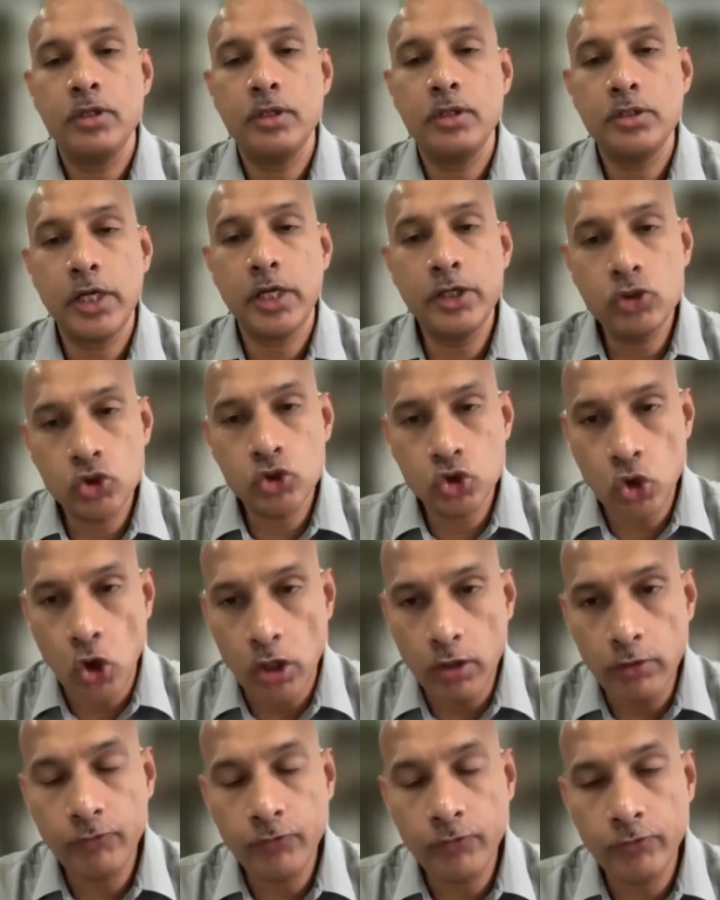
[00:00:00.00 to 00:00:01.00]
trying to
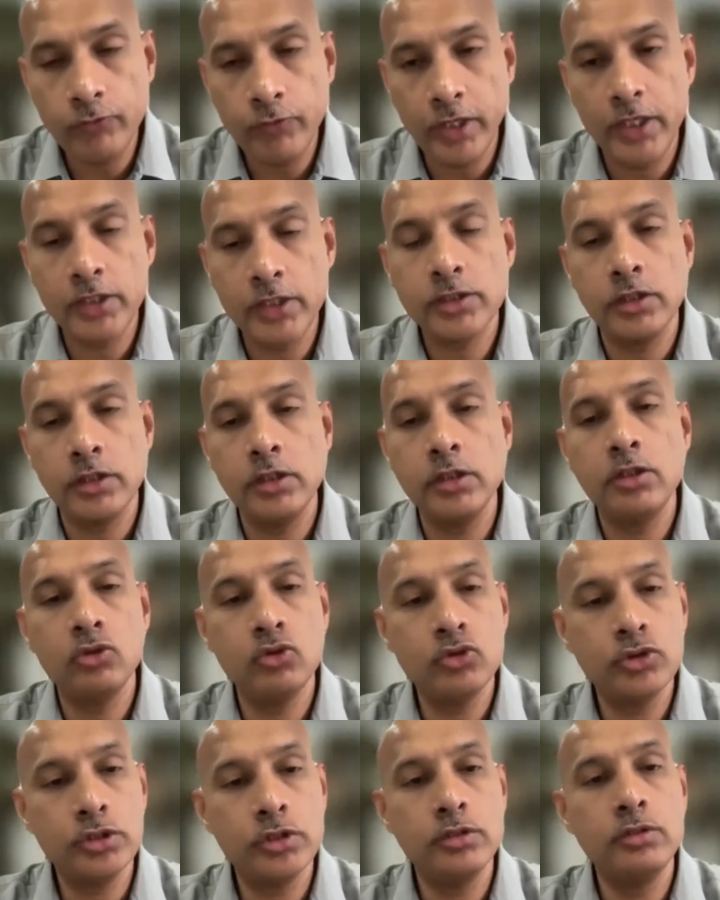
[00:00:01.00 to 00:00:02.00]
solve for the financial
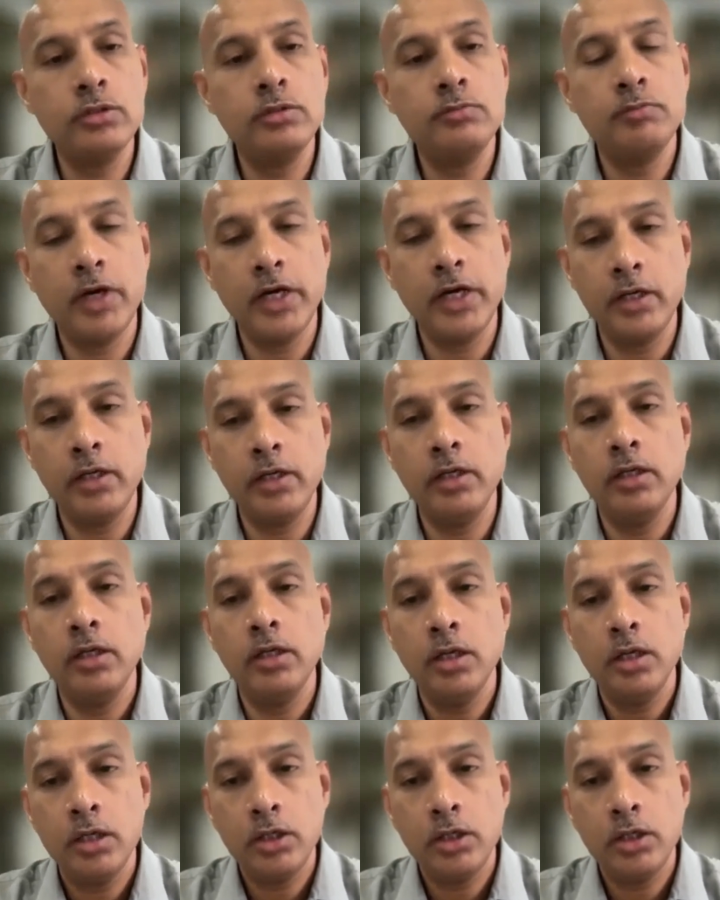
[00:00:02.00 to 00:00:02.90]
inclusion by